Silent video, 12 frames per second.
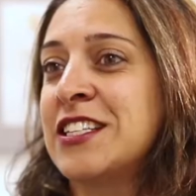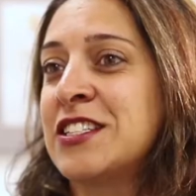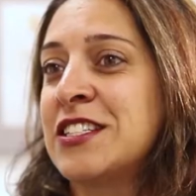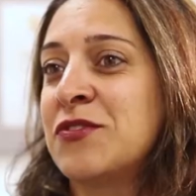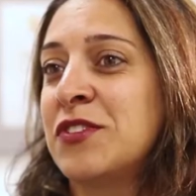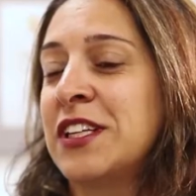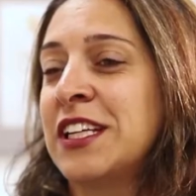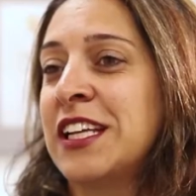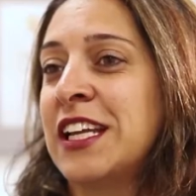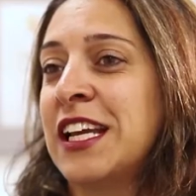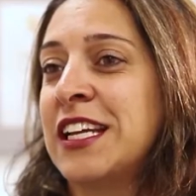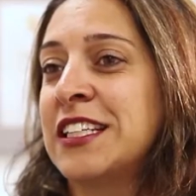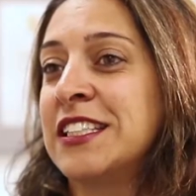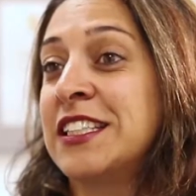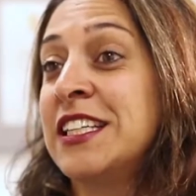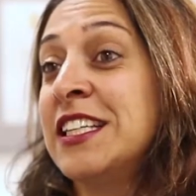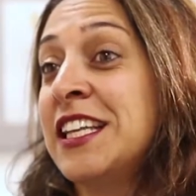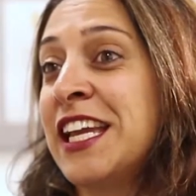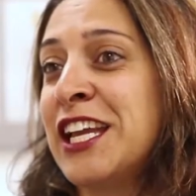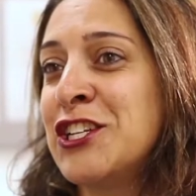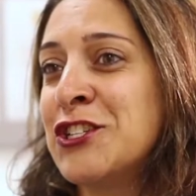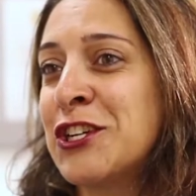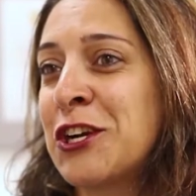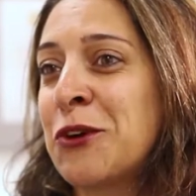it's feeling like a
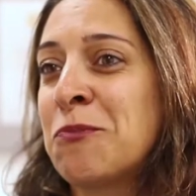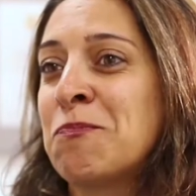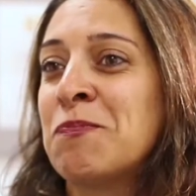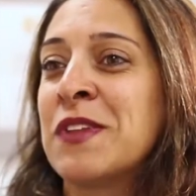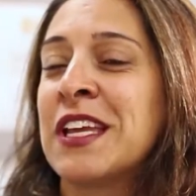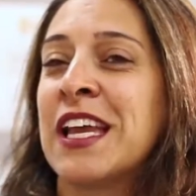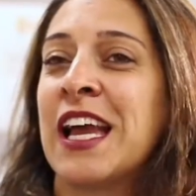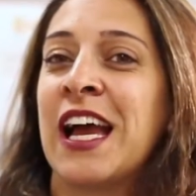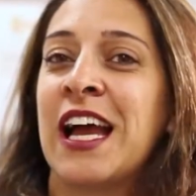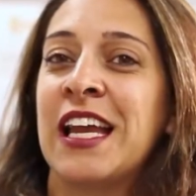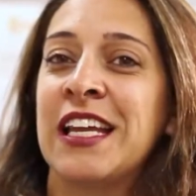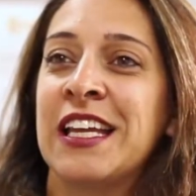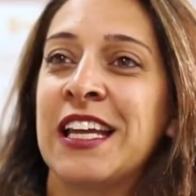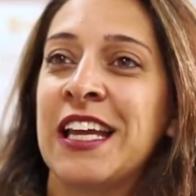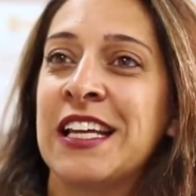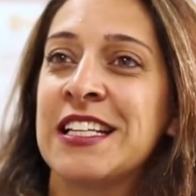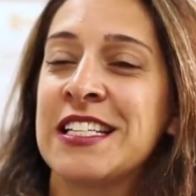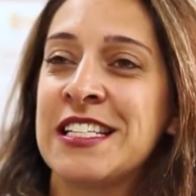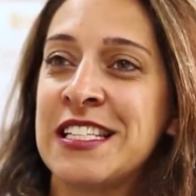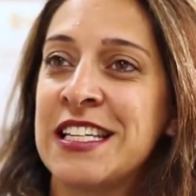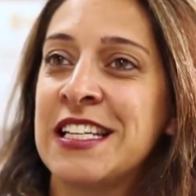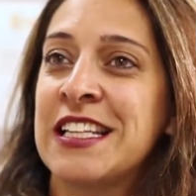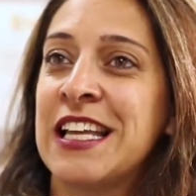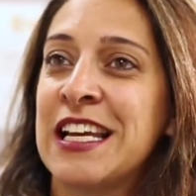teenager. I can
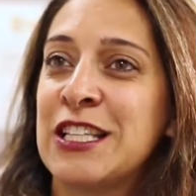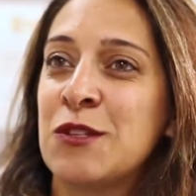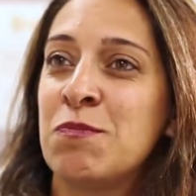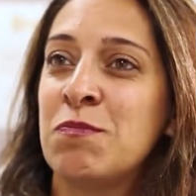see that